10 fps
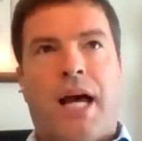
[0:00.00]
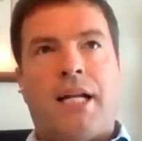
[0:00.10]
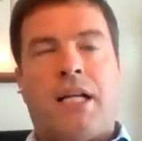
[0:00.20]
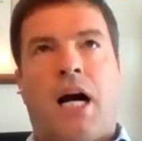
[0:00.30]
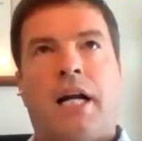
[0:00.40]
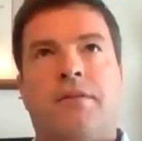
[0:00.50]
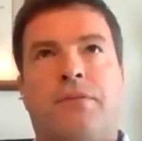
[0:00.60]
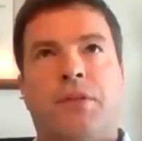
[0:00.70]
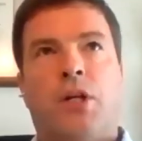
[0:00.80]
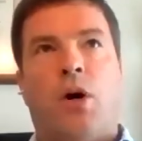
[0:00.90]
So that kind
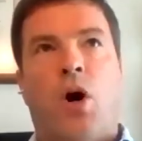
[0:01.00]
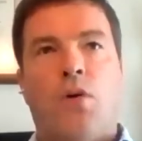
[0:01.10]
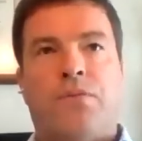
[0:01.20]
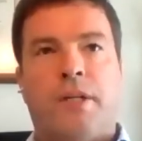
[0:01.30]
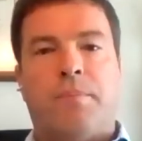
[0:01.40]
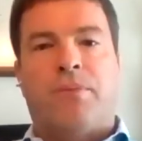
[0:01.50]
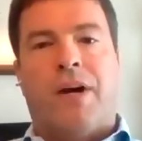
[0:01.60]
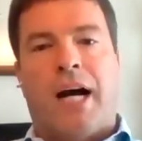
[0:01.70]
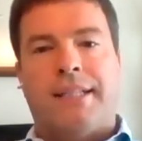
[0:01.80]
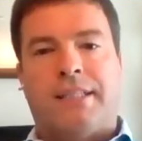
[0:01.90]
of, hopefully
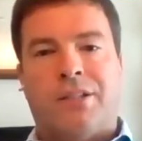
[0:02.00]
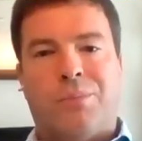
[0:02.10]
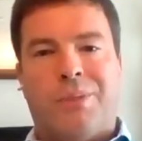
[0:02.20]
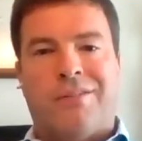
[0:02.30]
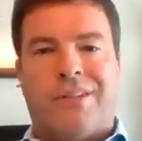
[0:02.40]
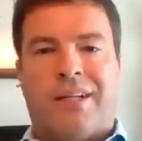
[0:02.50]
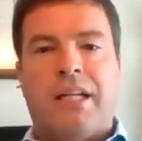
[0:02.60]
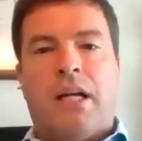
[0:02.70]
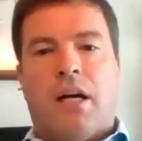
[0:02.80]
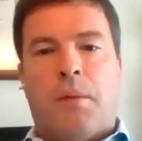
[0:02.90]
provides a little bit of a
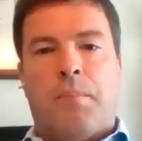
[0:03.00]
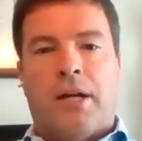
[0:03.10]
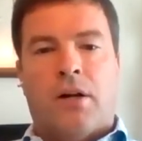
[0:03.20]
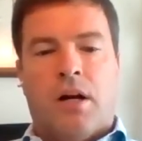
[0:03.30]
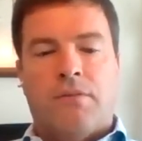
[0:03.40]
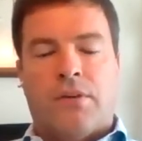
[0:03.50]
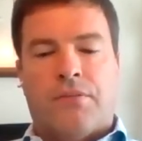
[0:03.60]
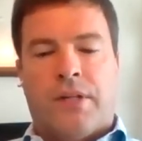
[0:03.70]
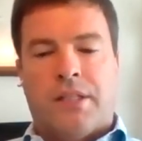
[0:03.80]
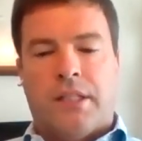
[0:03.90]
better
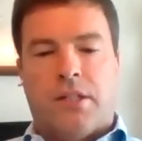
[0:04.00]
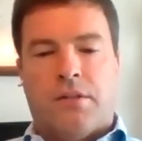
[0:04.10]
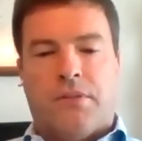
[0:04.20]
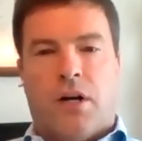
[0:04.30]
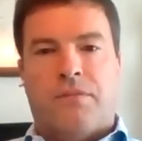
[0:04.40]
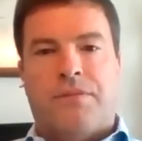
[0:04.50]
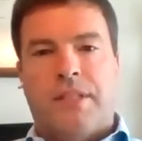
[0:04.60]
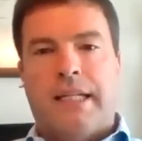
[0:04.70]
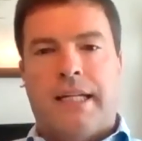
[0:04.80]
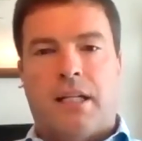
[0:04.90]
comfort feeling of
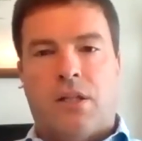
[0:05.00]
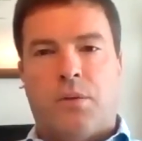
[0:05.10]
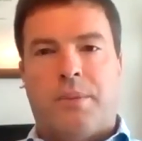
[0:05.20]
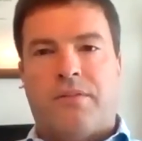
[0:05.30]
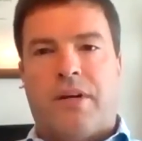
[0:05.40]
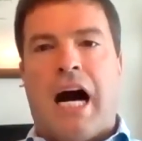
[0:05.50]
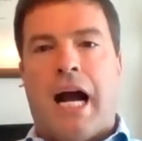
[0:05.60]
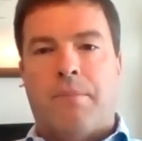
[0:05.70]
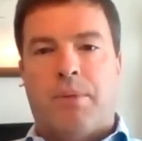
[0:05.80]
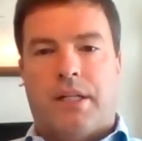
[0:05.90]
needing a little bit of a
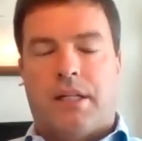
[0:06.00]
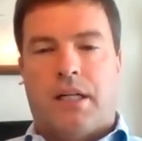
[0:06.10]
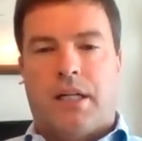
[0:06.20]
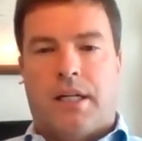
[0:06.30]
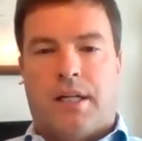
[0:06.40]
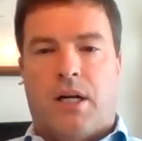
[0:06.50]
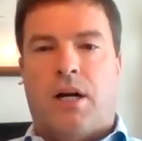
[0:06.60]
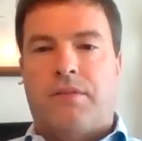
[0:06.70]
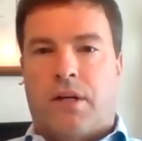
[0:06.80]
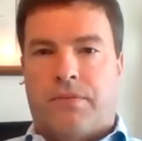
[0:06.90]
hybrid
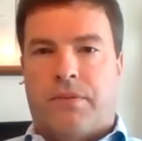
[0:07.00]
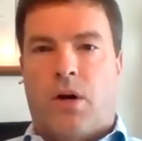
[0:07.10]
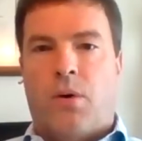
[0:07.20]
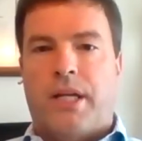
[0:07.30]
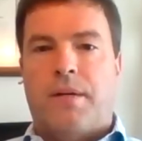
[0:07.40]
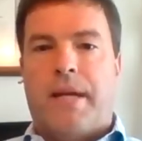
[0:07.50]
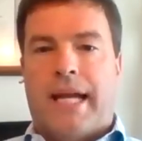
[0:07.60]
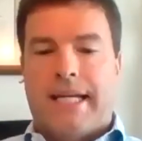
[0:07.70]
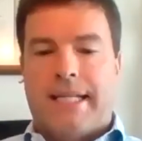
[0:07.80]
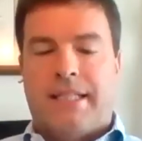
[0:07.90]
of OEM
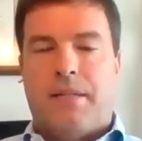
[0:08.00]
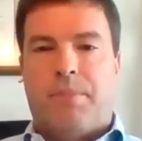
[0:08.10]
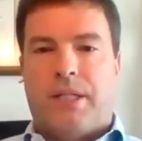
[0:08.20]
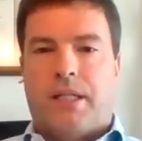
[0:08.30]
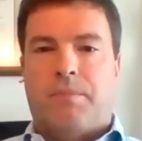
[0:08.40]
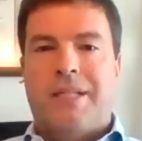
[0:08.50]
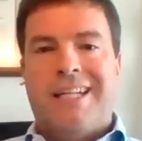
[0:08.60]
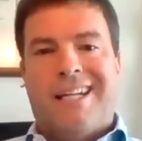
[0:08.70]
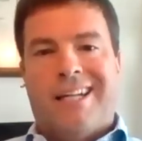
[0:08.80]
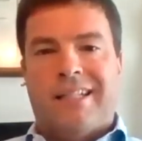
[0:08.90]
and TPM,
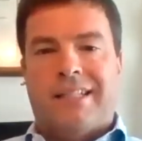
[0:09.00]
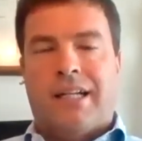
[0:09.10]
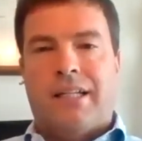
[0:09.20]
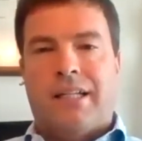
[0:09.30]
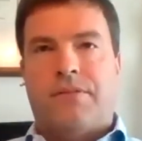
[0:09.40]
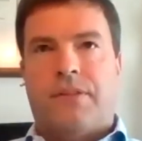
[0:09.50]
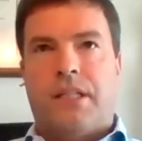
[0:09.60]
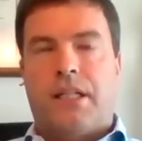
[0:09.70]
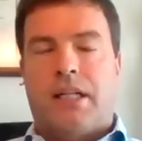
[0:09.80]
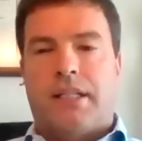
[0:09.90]
and kind of
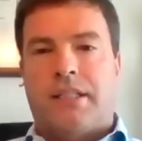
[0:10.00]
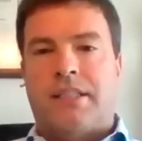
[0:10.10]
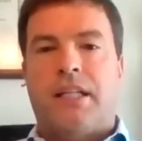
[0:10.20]
the